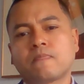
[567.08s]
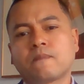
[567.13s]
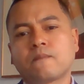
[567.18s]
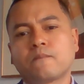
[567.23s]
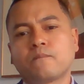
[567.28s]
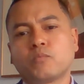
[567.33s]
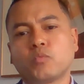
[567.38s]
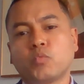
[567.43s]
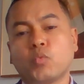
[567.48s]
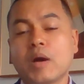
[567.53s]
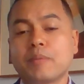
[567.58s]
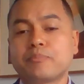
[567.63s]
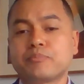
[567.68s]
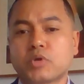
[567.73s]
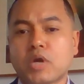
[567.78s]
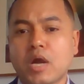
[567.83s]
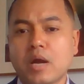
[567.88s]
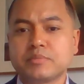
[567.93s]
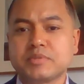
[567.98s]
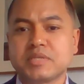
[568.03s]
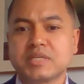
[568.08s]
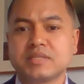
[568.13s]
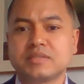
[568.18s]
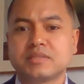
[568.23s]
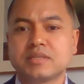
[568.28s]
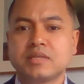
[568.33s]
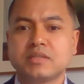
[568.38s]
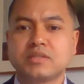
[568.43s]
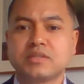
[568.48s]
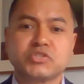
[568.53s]
what prompted
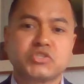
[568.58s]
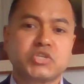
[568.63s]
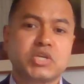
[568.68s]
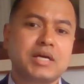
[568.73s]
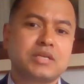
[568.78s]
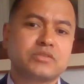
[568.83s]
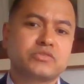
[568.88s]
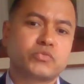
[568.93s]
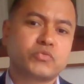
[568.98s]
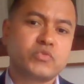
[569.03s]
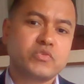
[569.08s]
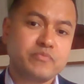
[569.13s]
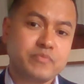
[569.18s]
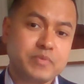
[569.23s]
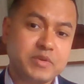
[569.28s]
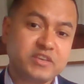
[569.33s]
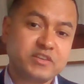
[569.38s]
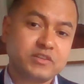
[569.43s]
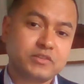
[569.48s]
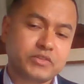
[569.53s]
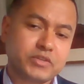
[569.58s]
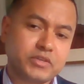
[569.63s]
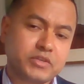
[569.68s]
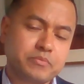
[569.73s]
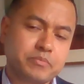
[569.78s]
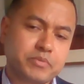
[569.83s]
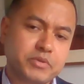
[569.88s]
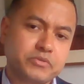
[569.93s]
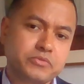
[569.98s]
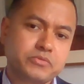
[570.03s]
the child to reveal the
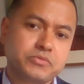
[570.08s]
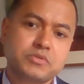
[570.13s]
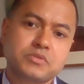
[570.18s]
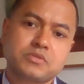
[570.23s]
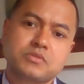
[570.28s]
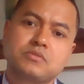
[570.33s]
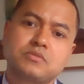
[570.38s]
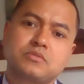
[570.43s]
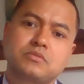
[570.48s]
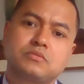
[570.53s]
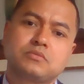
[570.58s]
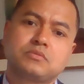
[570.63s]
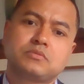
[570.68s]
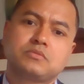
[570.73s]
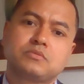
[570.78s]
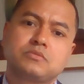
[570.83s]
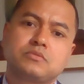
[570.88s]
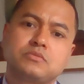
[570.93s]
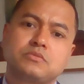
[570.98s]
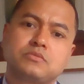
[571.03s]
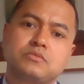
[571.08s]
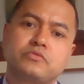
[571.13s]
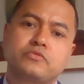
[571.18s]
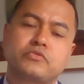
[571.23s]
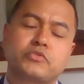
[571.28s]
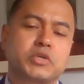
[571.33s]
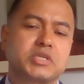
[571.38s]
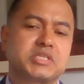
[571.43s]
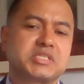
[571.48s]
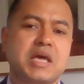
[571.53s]
abuse,
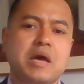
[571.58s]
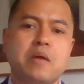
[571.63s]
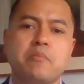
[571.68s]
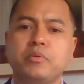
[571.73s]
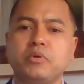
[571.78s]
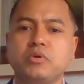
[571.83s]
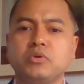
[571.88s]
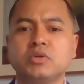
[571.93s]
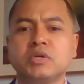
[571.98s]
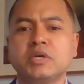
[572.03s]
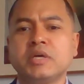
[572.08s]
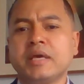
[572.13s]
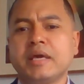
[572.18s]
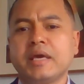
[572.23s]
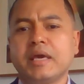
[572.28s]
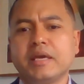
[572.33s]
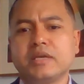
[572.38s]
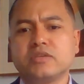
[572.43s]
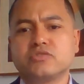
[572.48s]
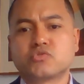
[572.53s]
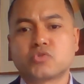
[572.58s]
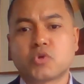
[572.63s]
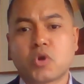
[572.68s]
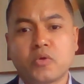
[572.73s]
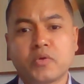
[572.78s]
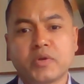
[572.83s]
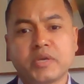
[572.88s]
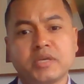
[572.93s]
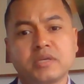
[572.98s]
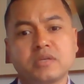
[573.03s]
for example, a
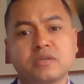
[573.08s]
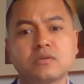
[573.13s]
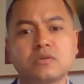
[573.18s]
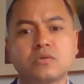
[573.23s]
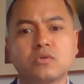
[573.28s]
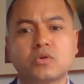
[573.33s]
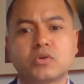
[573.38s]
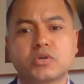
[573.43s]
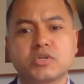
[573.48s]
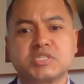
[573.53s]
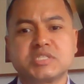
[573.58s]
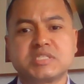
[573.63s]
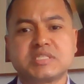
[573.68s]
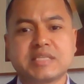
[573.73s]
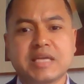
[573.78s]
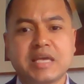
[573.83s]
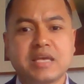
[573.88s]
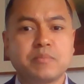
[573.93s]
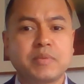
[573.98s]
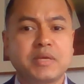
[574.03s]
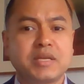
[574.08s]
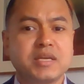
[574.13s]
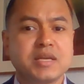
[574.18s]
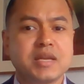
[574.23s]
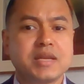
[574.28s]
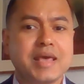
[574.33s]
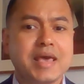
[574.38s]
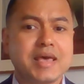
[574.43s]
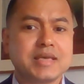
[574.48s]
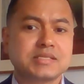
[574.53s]
drawing or a statement in
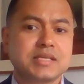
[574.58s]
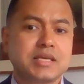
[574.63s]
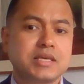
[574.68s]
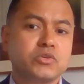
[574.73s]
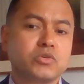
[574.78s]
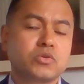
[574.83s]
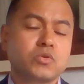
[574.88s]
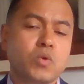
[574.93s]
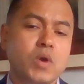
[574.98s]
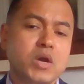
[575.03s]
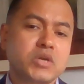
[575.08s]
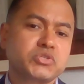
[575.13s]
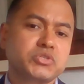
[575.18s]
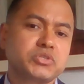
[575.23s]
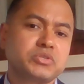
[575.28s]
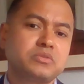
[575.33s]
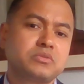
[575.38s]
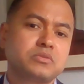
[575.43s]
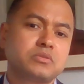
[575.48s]
an essay you questioned,